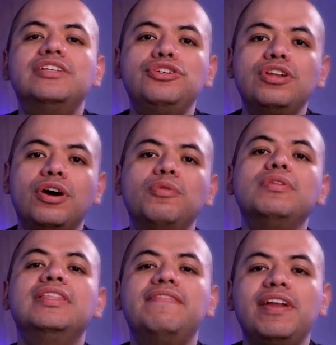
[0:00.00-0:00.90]
As you
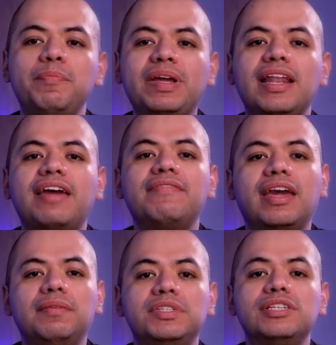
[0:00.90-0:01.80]
know, developing live
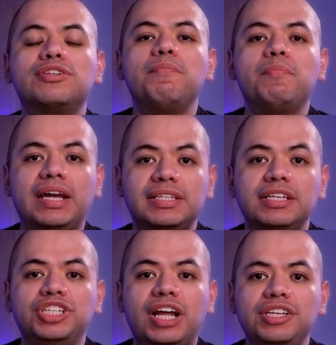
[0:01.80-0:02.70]
games is
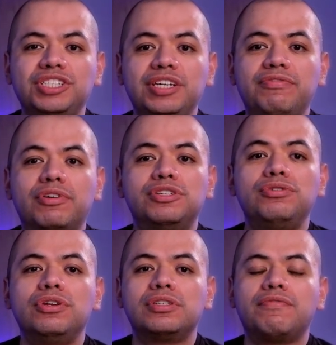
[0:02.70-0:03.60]
complex and challenging for
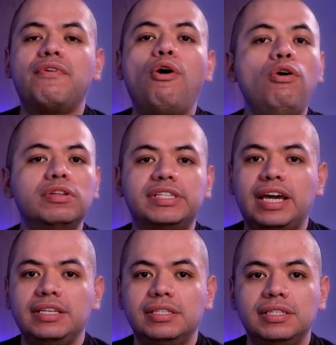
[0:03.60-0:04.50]
studios of all
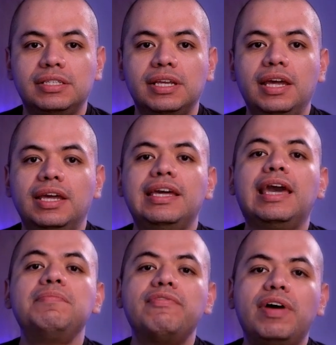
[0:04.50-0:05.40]
sizes.
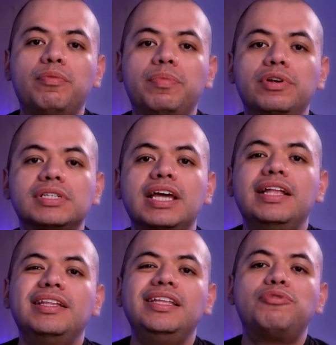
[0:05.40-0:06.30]
Game developers
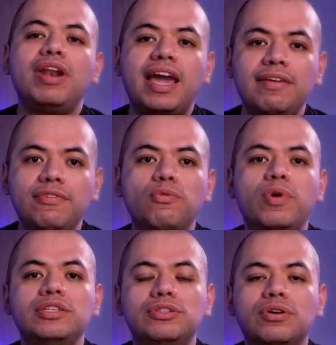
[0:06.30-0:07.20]
need
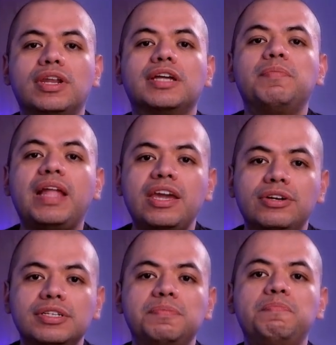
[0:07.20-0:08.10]
reliable ways to connect
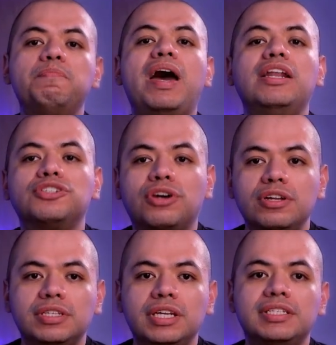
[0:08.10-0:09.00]
players, manage
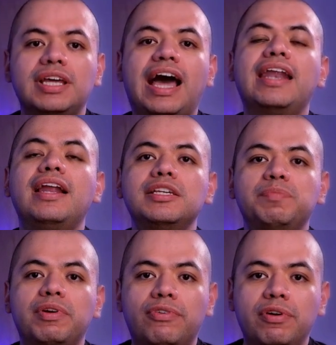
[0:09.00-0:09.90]
content,
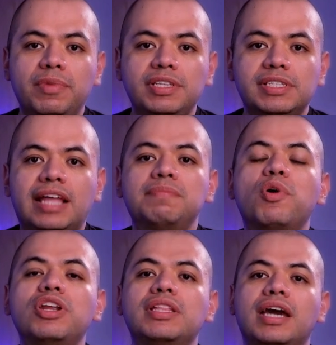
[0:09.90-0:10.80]
analyze performance,
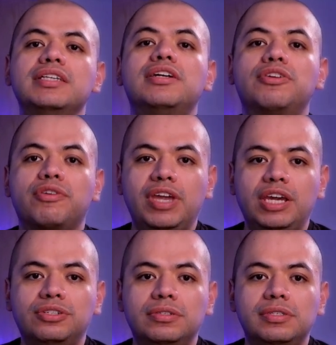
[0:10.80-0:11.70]
and monetize their
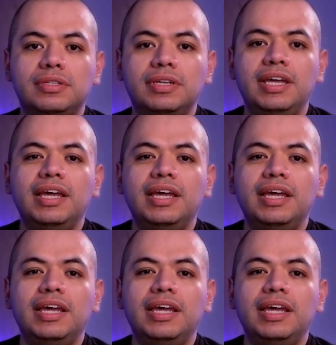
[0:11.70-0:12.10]
creations.